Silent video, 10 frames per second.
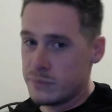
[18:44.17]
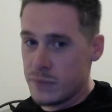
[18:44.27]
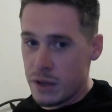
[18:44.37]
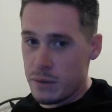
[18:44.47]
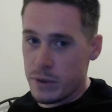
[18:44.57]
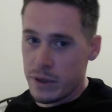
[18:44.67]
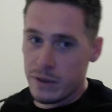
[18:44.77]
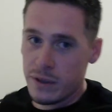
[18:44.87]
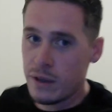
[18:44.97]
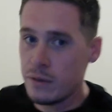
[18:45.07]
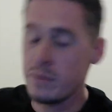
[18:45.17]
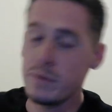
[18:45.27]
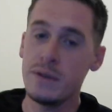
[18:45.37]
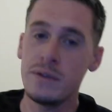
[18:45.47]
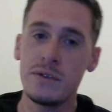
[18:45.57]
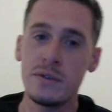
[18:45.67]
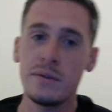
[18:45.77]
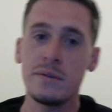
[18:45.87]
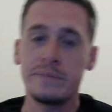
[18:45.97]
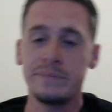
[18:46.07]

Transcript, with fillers: get them like a dollar a piece. So